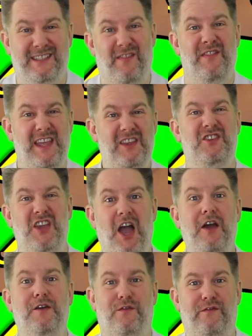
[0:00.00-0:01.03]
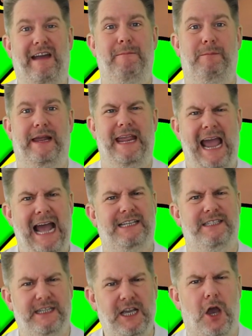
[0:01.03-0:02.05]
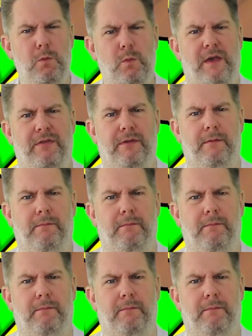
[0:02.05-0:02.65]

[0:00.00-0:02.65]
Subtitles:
that this young family had to cope with.